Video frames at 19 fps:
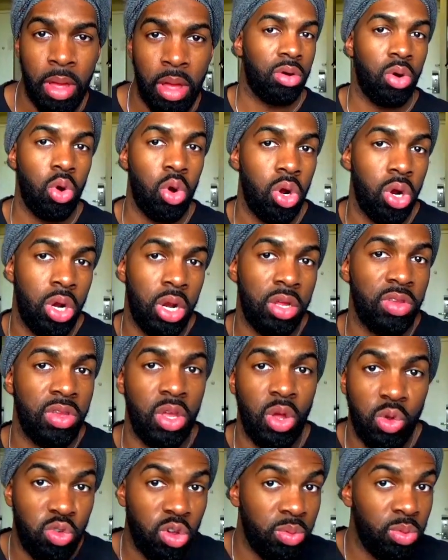Or let's say
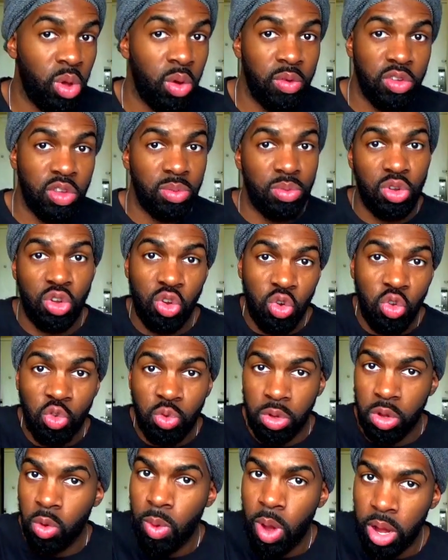you tripped over some shoes
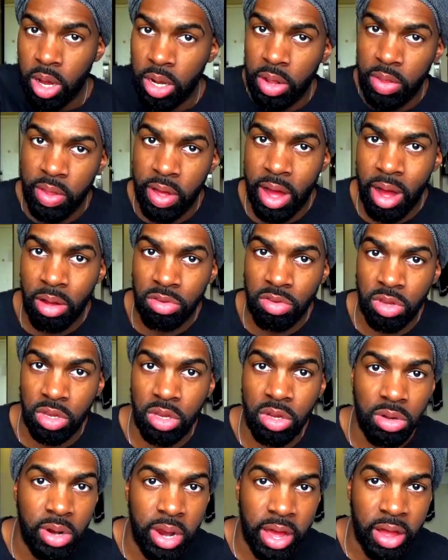when you're walking in the house and
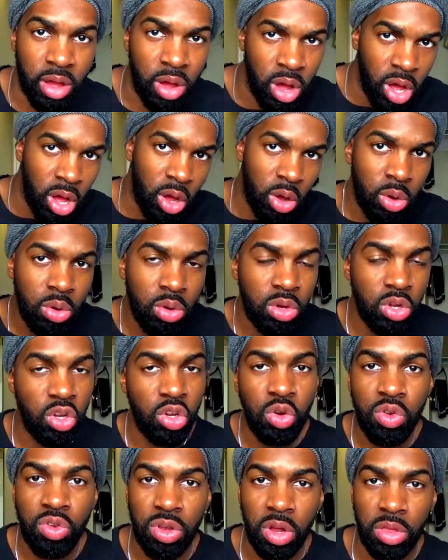you're like, whose
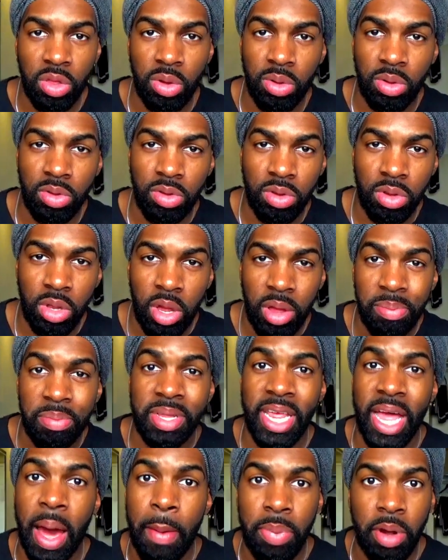shoes are those? But
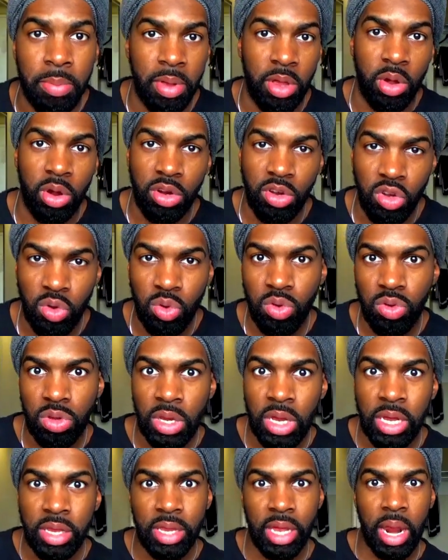they happen to be your shoes,
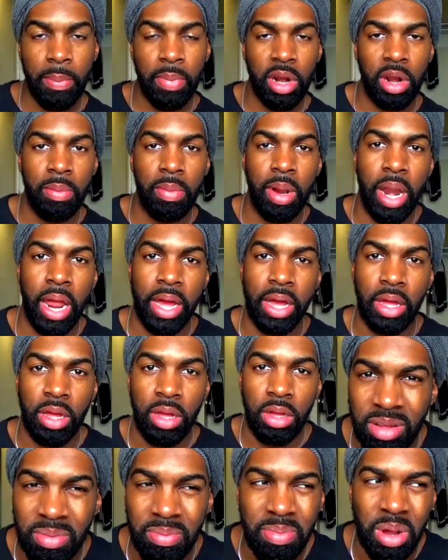then I'm gonna be like,
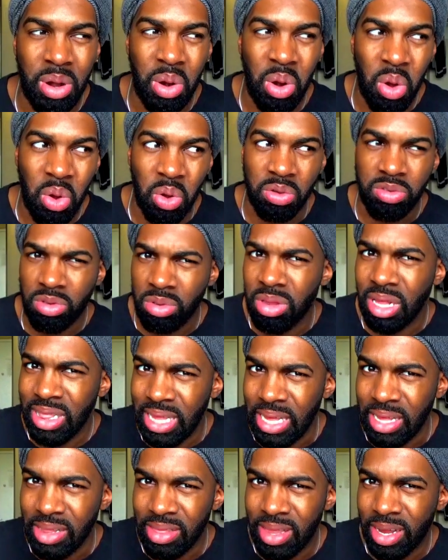pero loco, son de
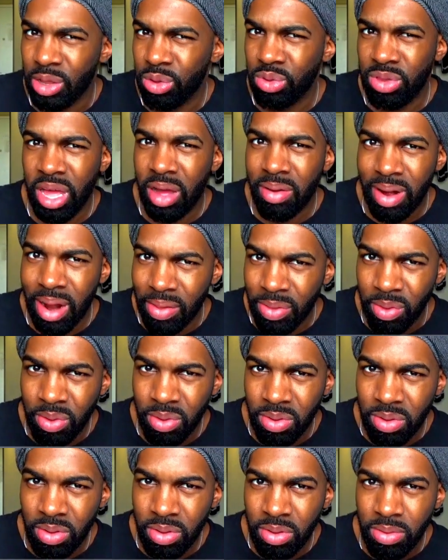ti. ¿De qué tú estás hablando?
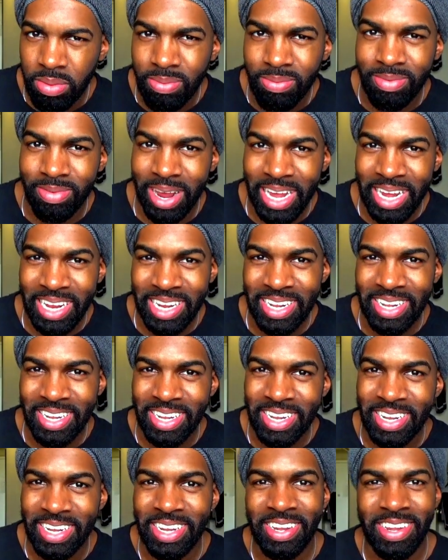Right?
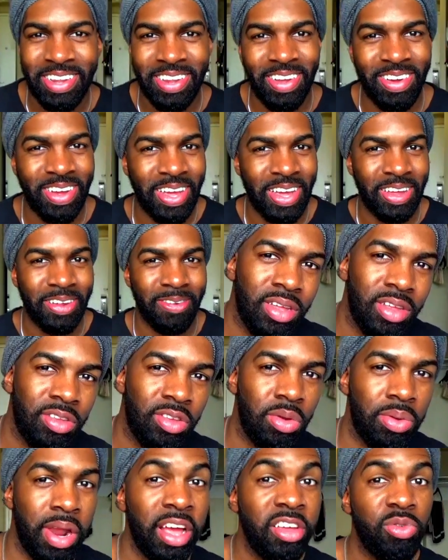Okay.
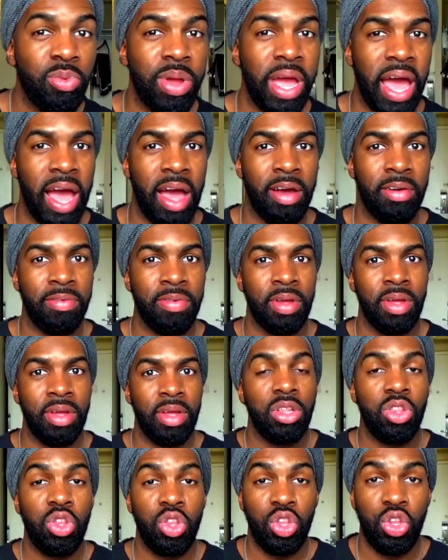So next we have
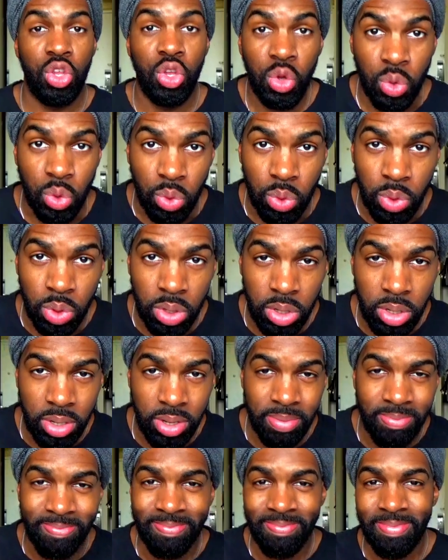to.
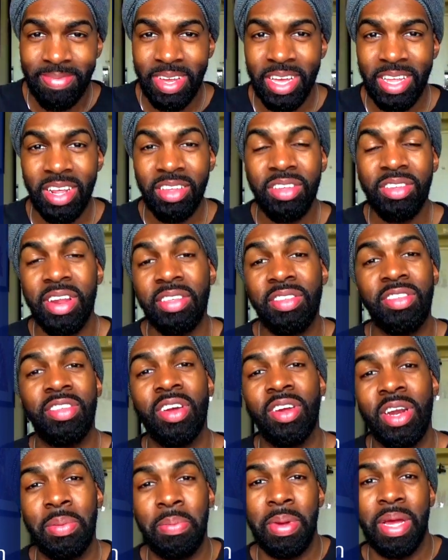It doesn't
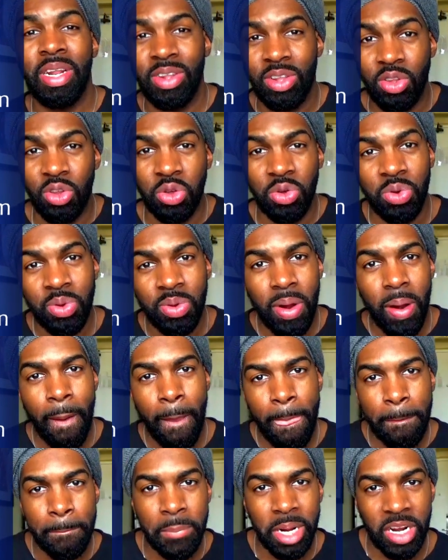necessarily mean to,
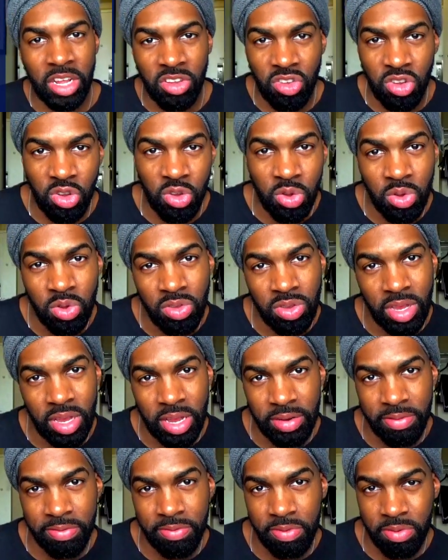but it's used
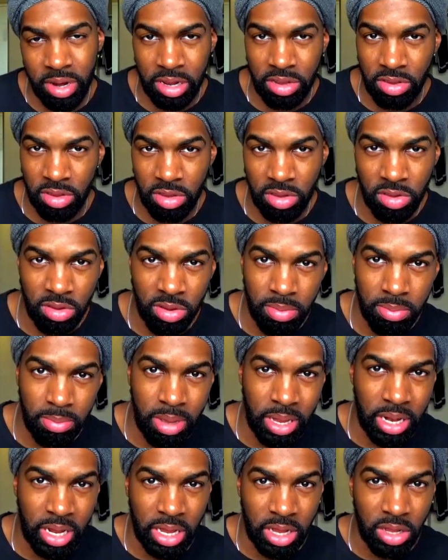in phrases
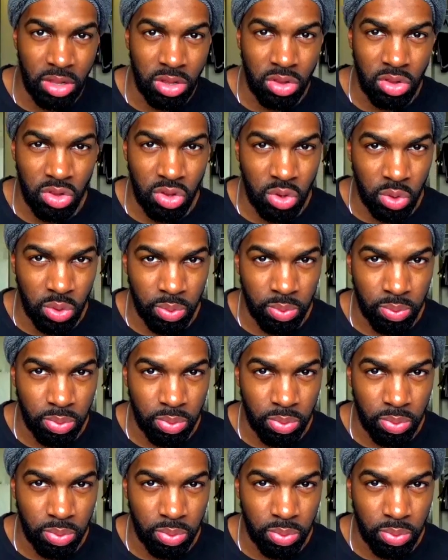meaning to.